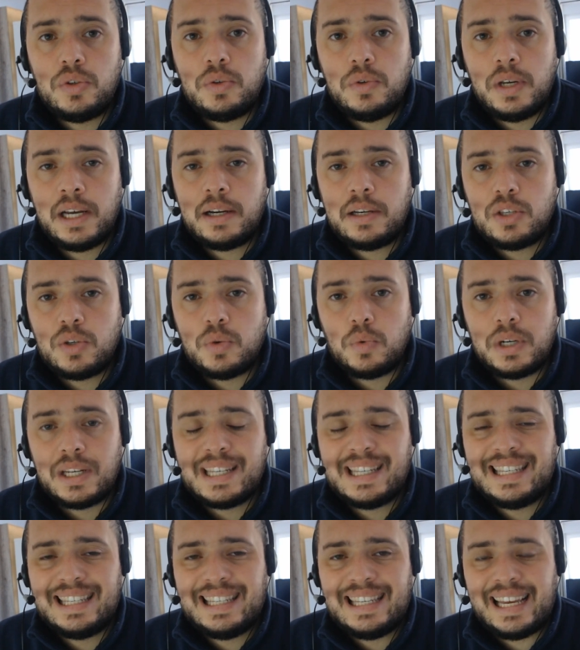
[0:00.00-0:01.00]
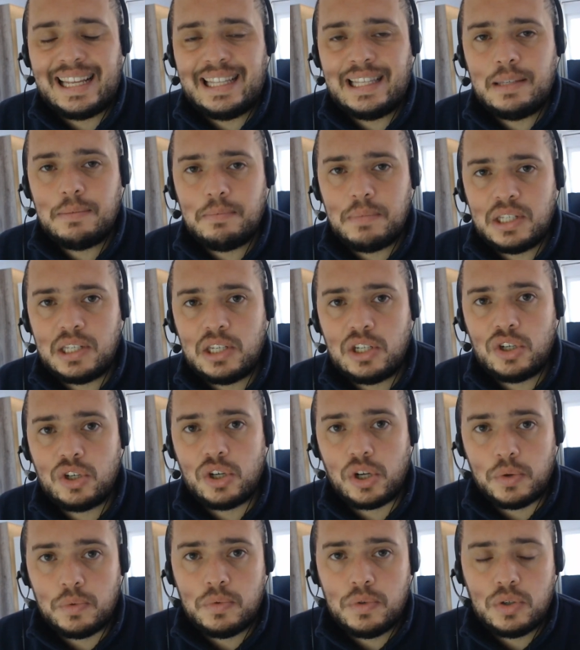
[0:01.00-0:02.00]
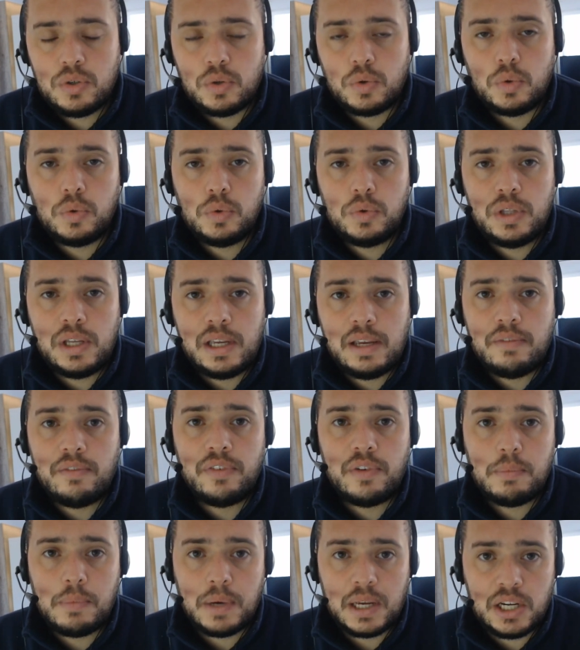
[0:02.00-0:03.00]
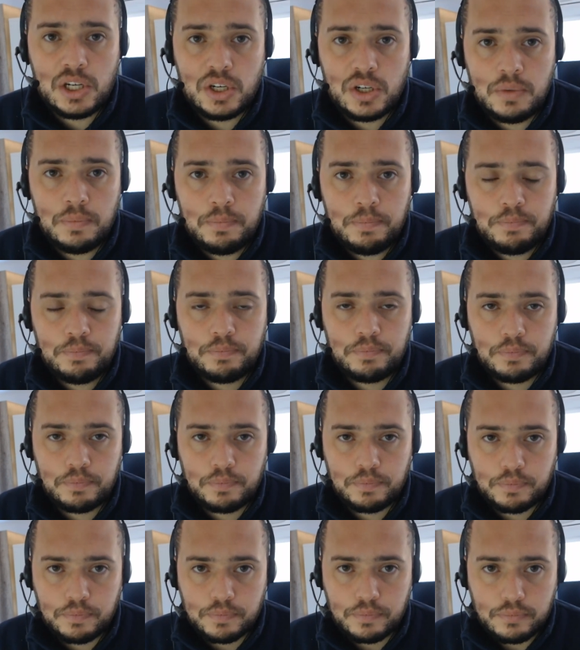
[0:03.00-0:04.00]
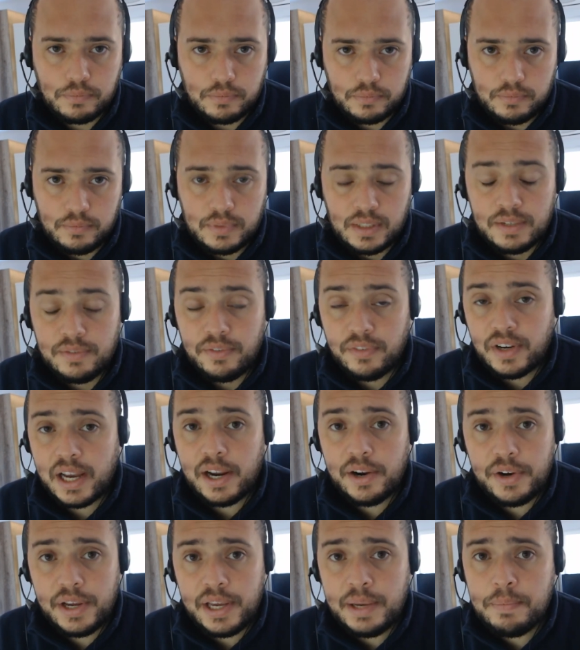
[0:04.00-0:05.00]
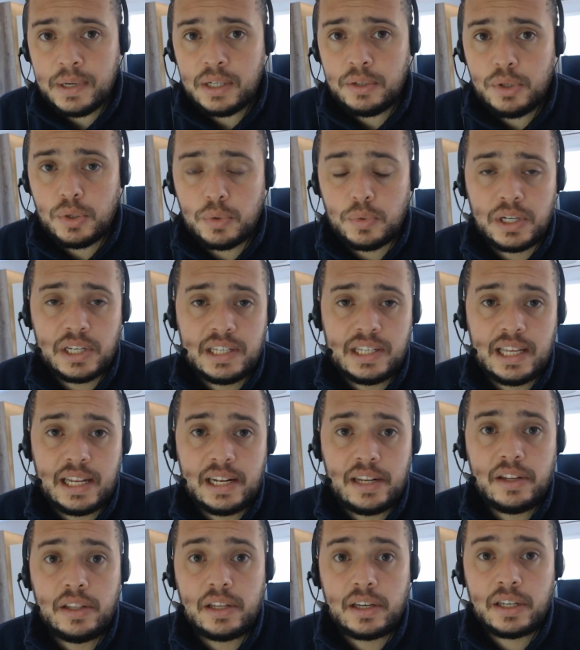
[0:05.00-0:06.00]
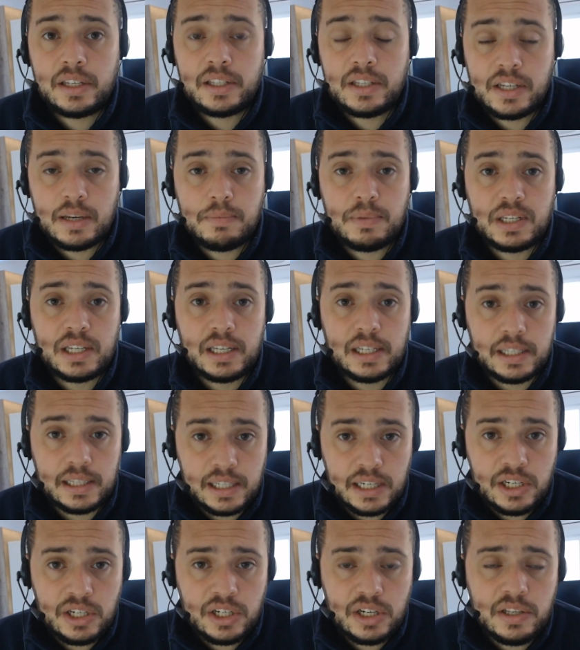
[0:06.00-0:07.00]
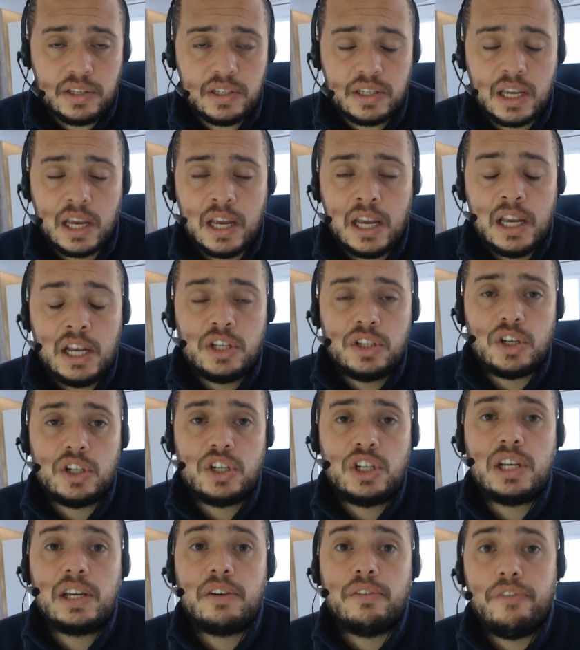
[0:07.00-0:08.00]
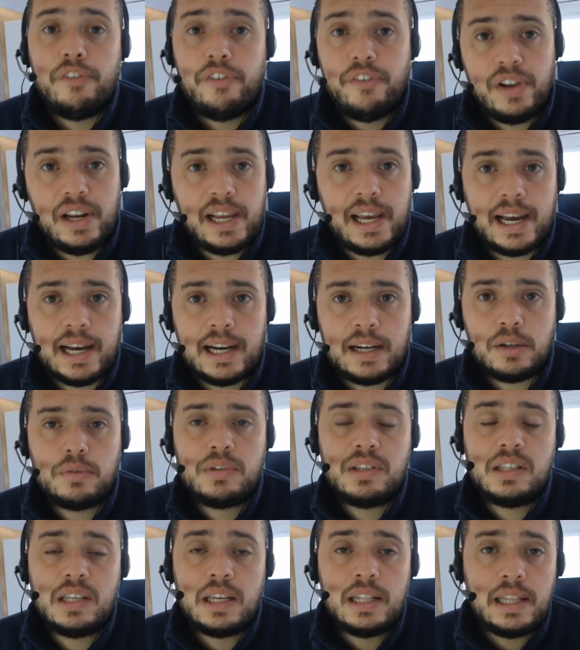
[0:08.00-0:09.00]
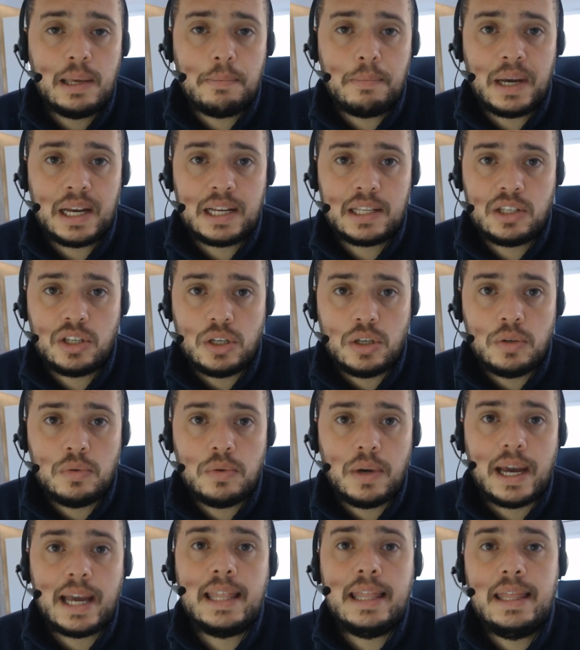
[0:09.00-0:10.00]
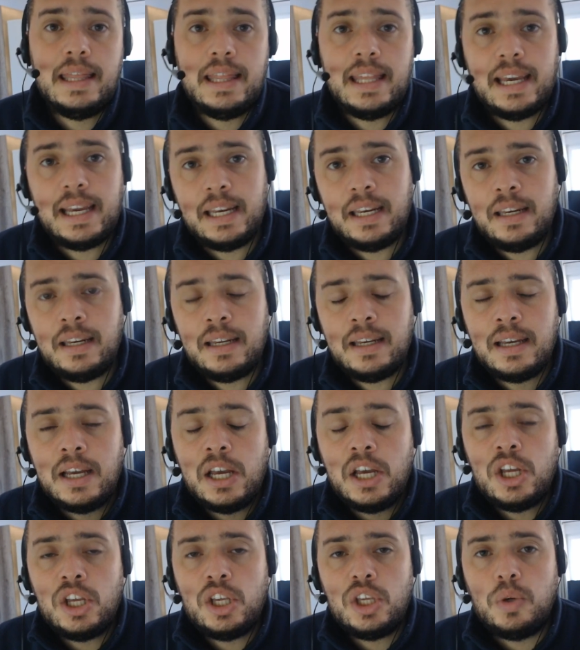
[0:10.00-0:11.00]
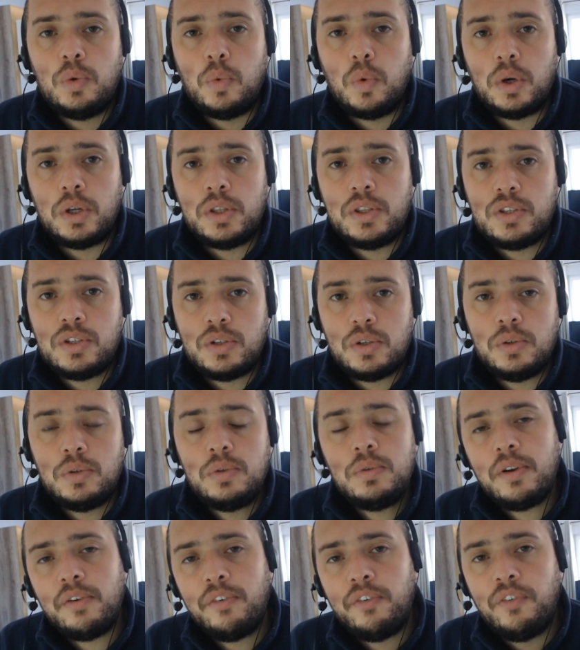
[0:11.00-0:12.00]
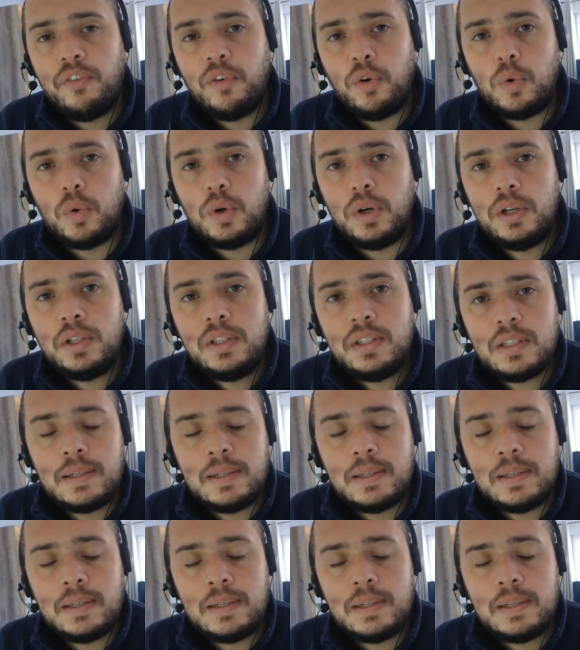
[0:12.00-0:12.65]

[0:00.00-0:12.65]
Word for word: now is you want to send Mrs. Jones all the information via email. You want to send her the terms and conditions so she can fill it out, send it back to you, and then you want to forward